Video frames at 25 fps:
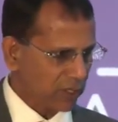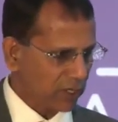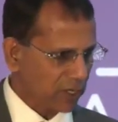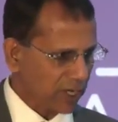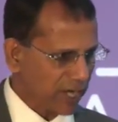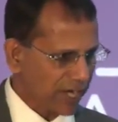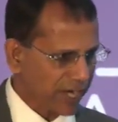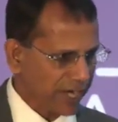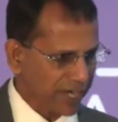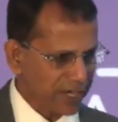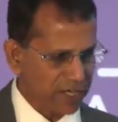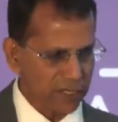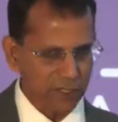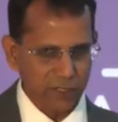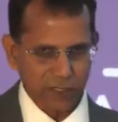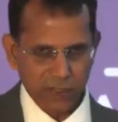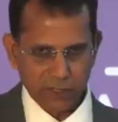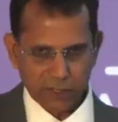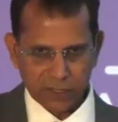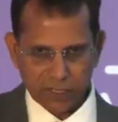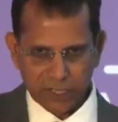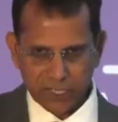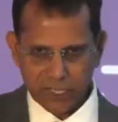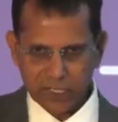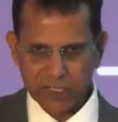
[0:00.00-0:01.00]
again,
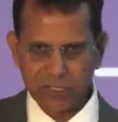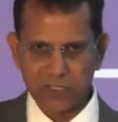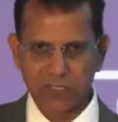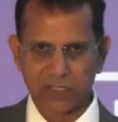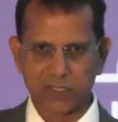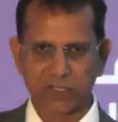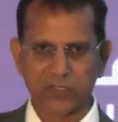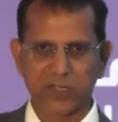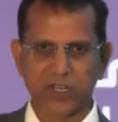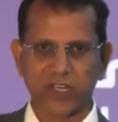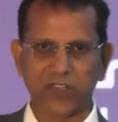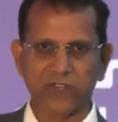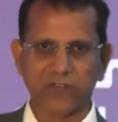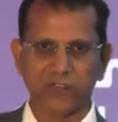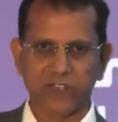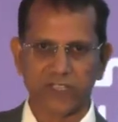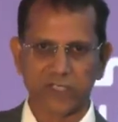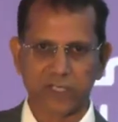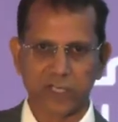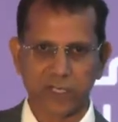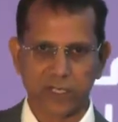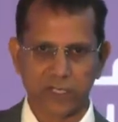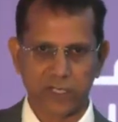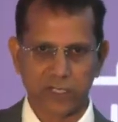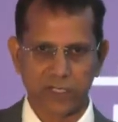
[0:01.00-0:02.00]
these three
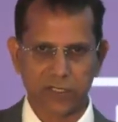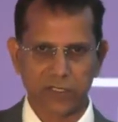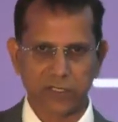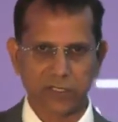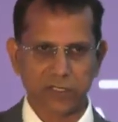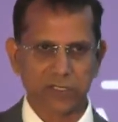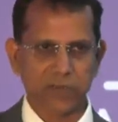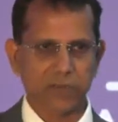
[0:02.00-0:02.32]
facilities,